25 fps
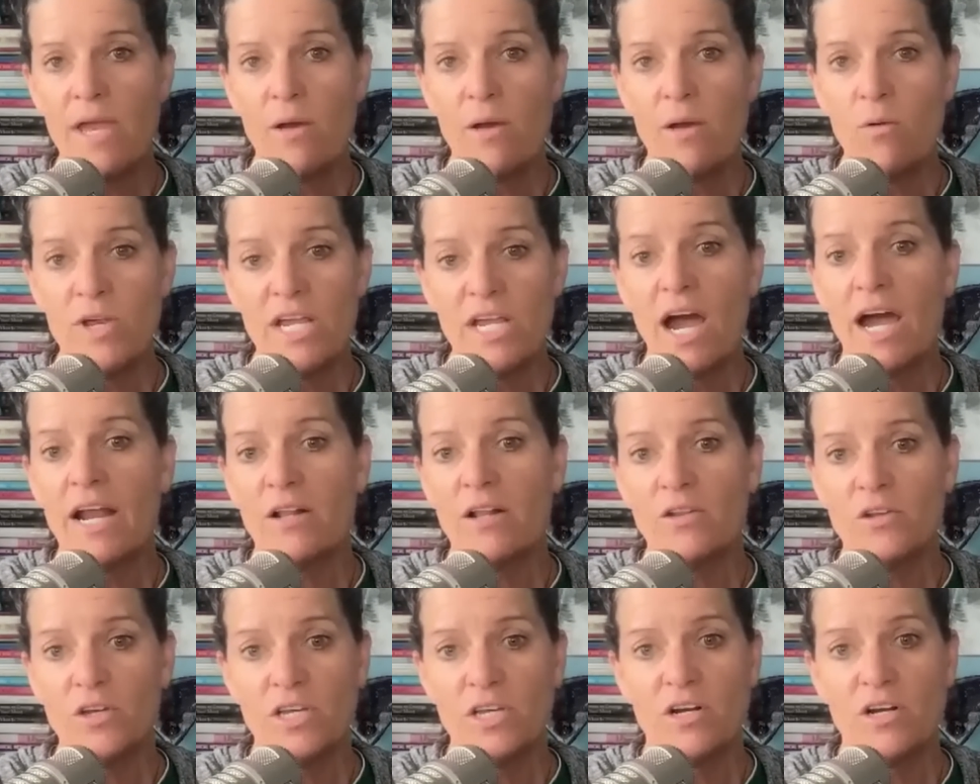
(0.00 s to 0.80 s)
we got
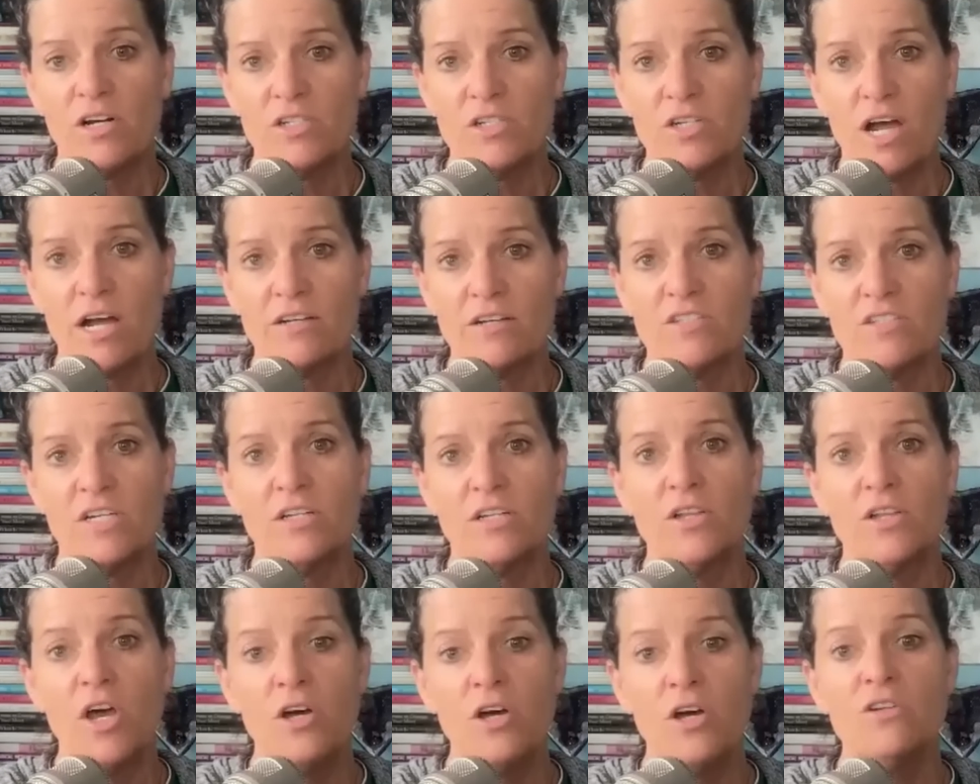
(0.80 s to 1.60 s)
to look at our
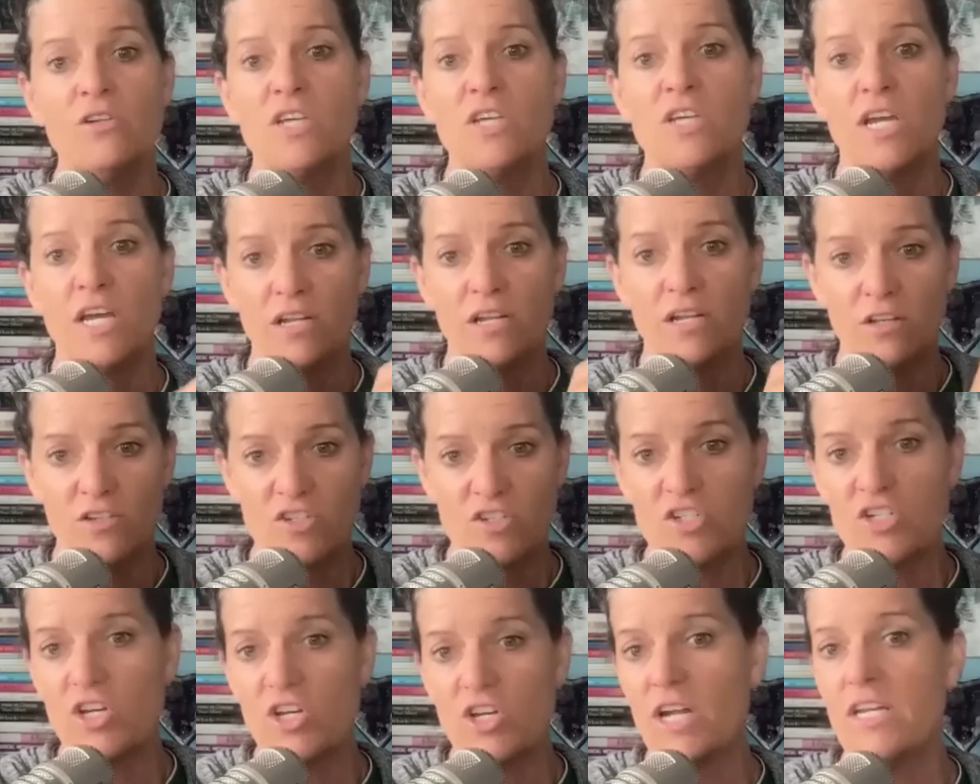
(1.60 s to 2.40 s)
toxic loads and
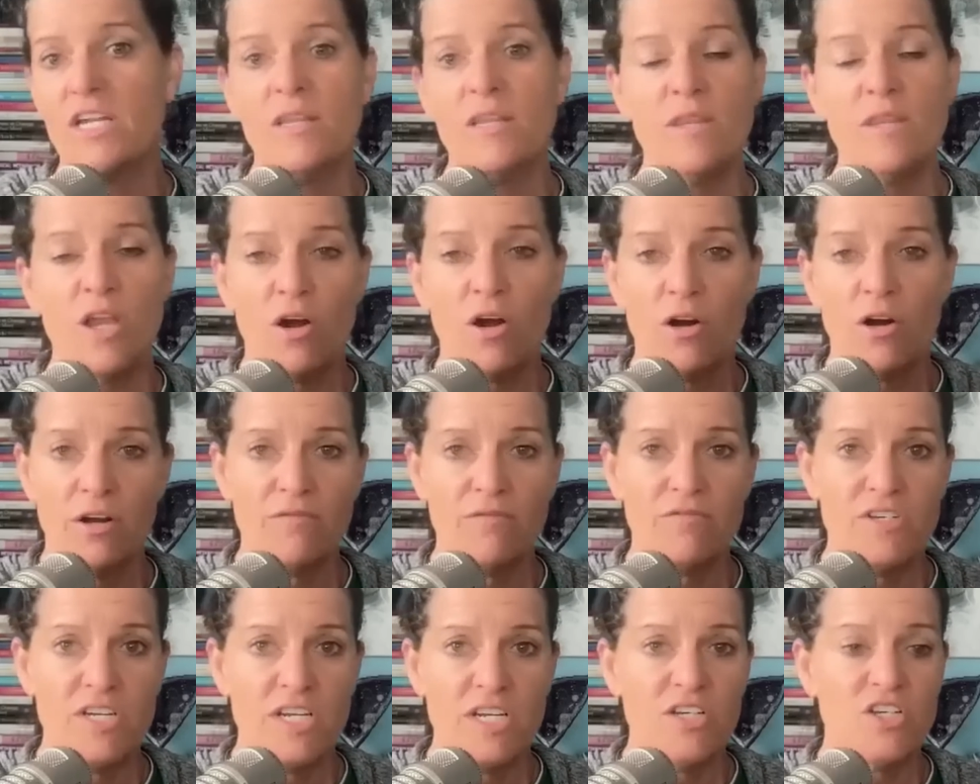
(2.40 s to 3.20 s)
studying the art
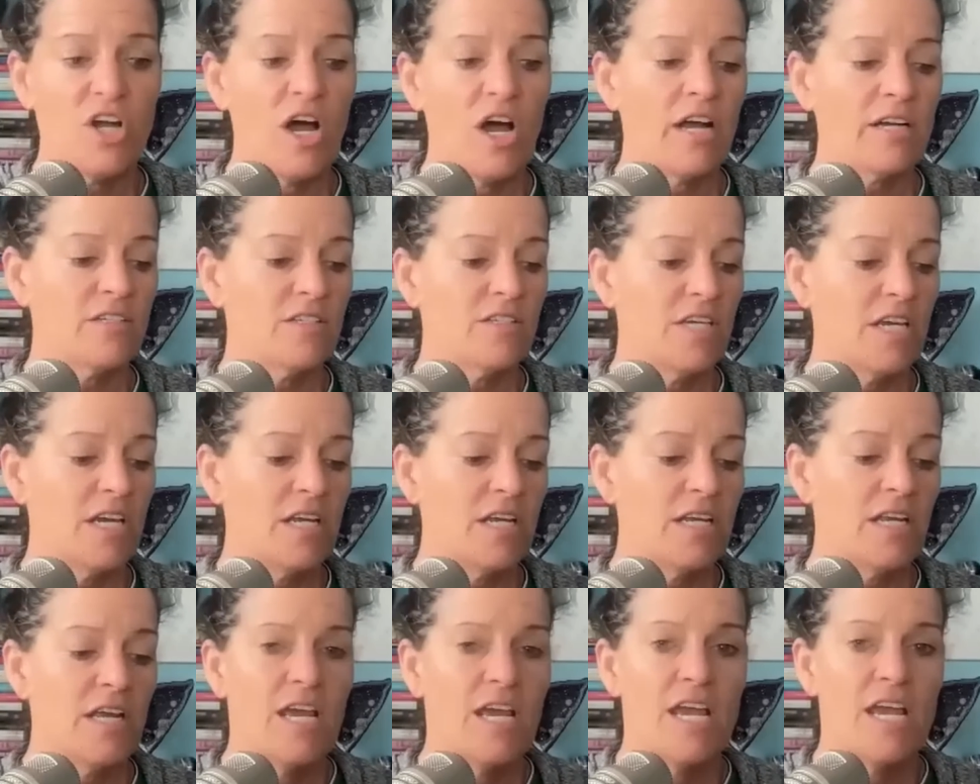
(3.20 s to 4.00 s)
of
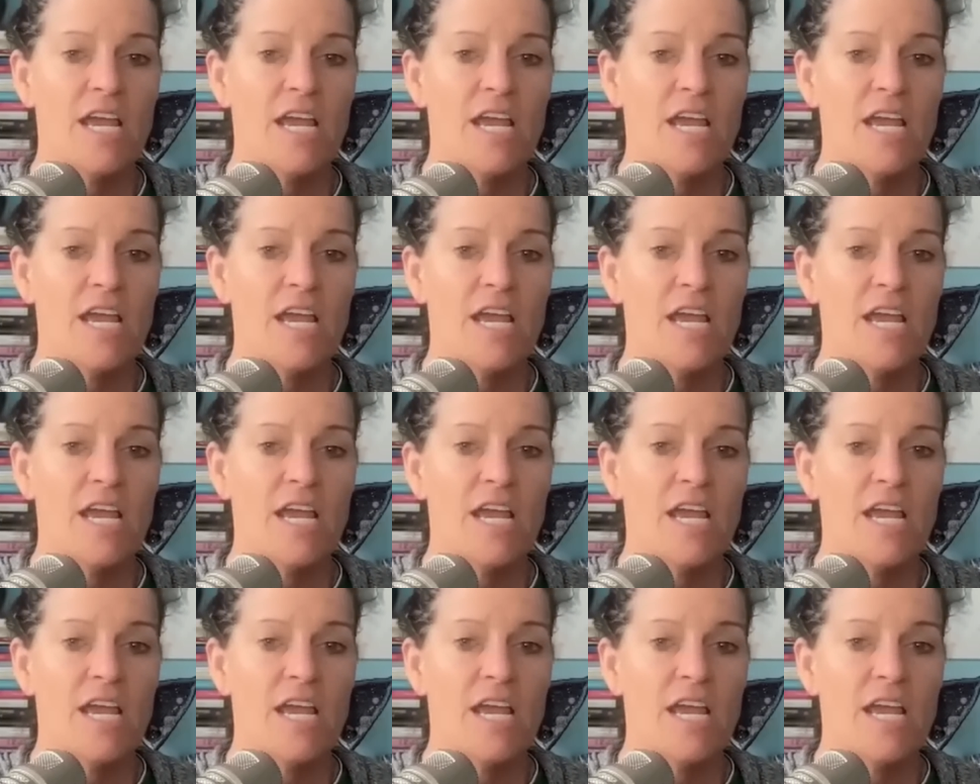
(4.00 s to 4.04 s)
detoxing.